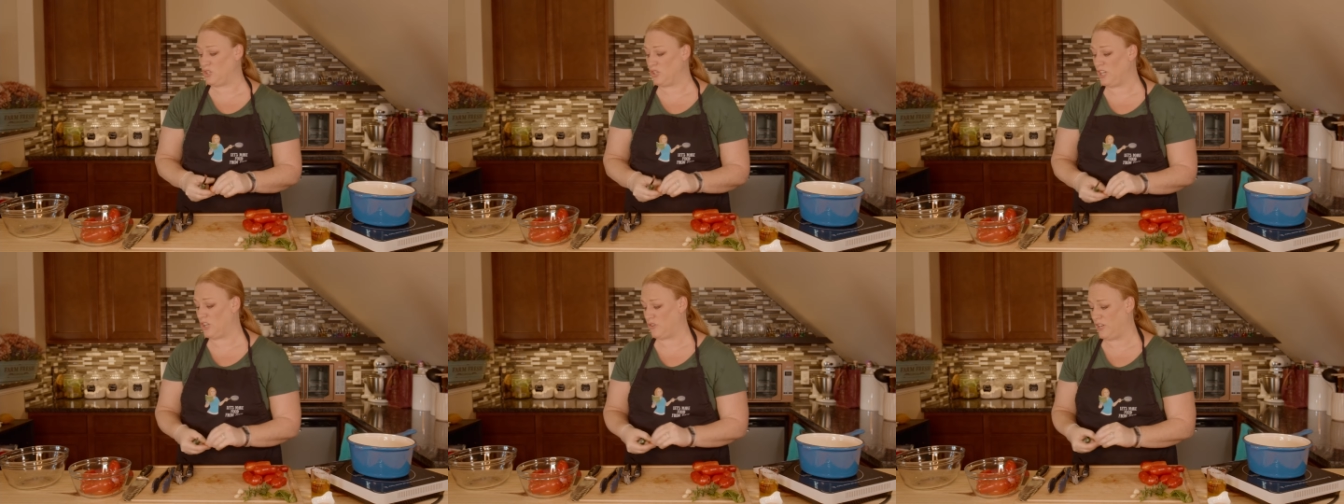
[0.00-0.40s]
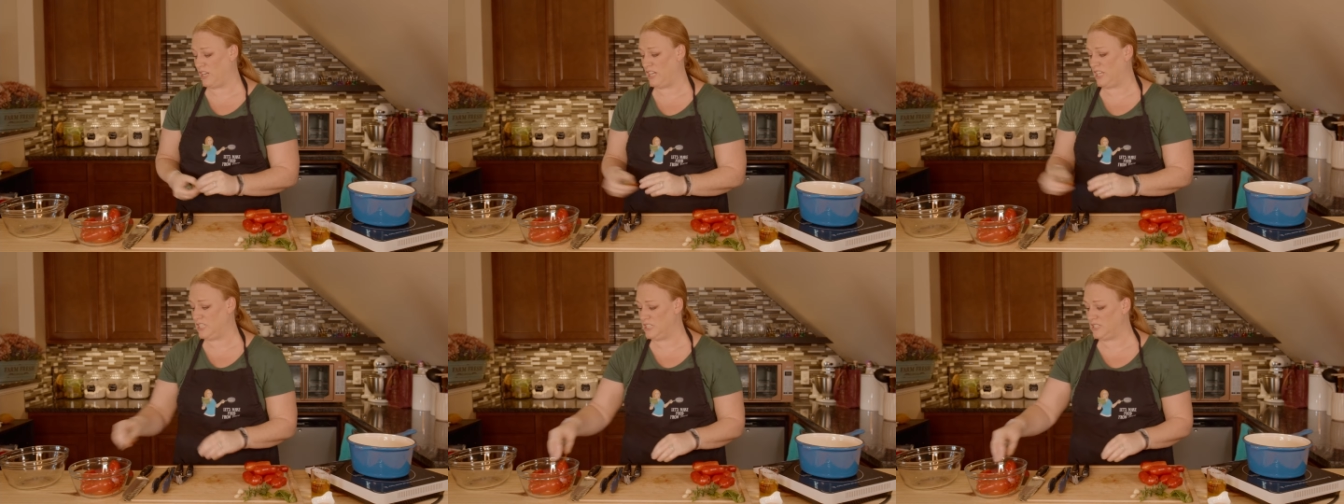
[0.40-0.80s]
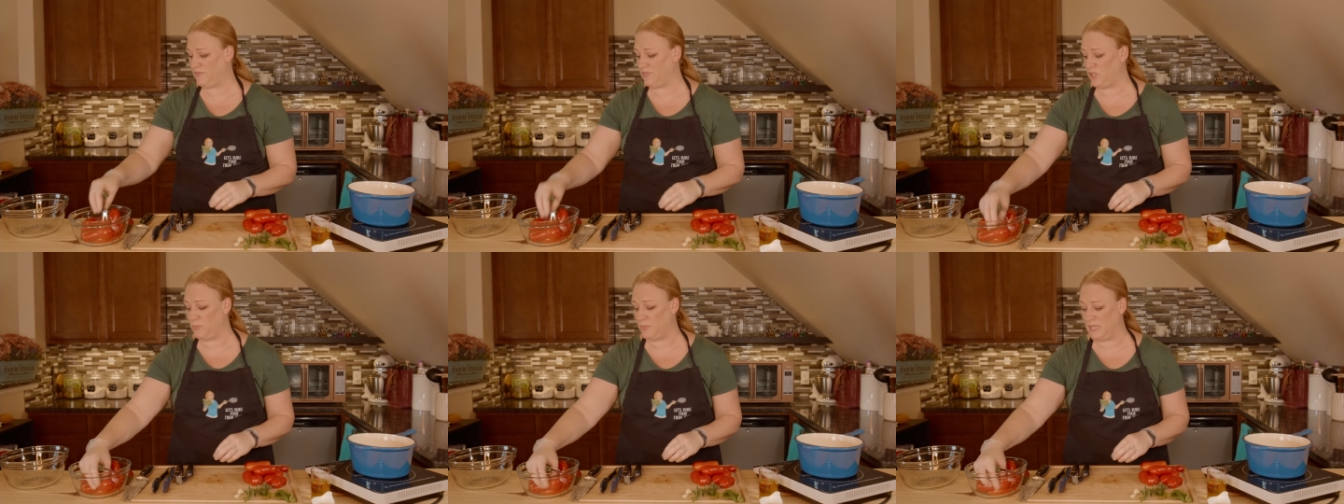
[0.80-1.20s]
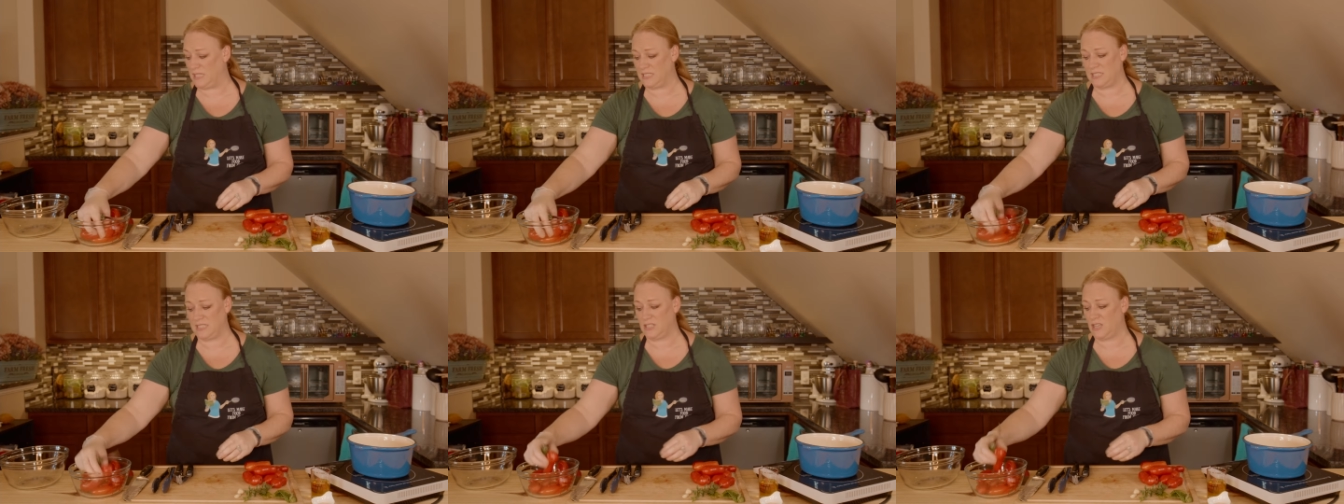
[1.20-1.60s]
Your ingredients for your
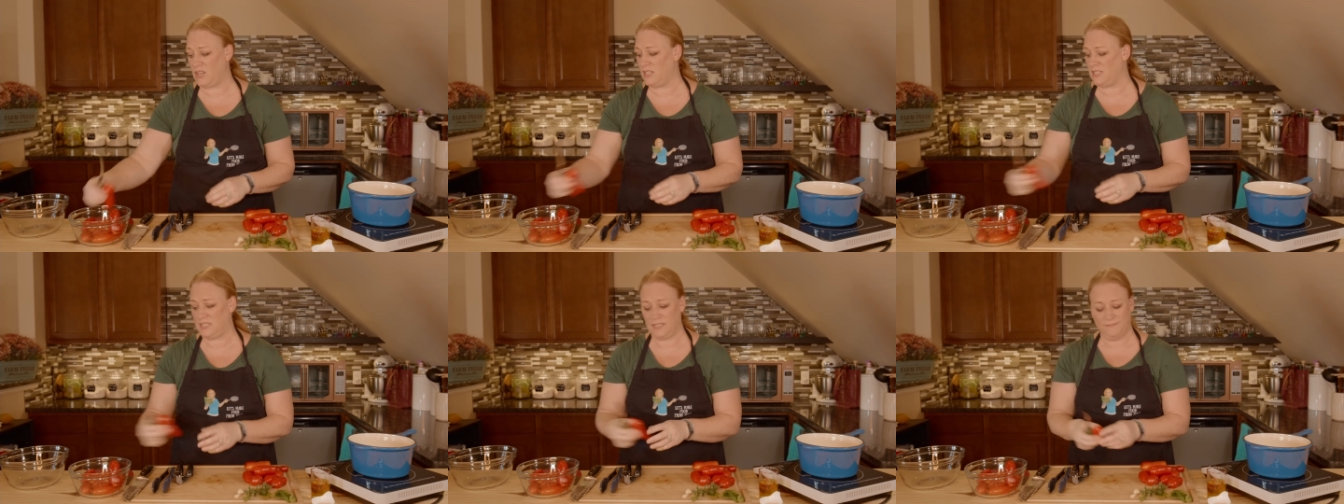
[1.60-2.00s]
pizza sauce,